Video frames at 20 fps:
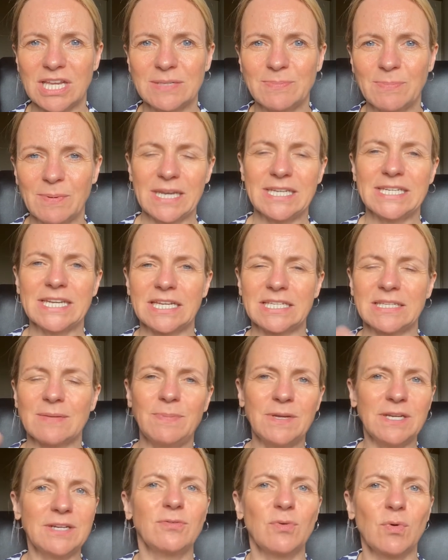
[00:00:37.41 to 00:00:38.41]
but it takes a
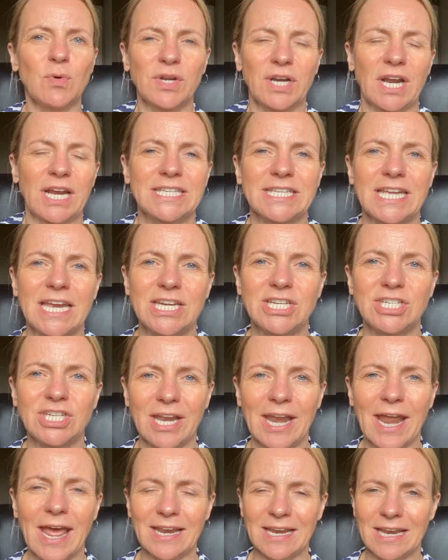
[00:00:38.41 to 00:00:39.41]
bit of
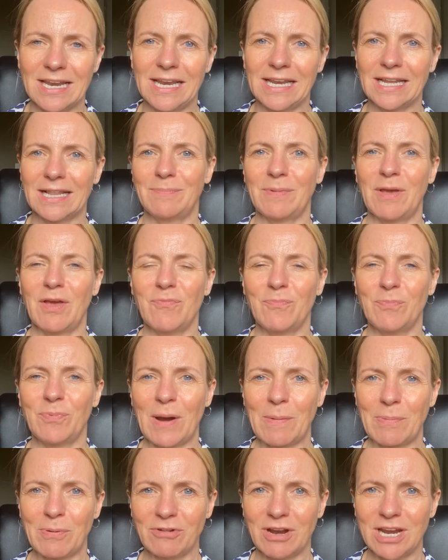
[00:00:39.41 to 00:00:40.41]
organisation and a little bit of
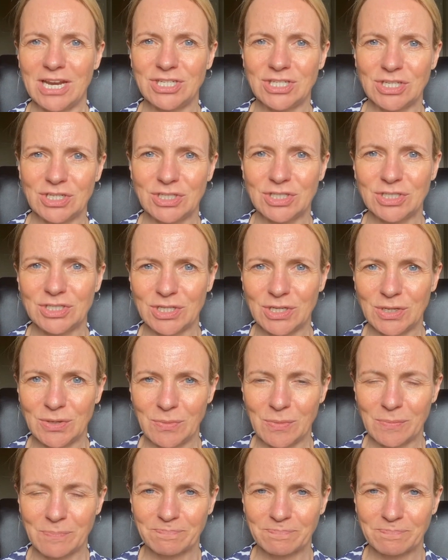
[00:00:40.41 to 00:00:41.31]
preparation to do.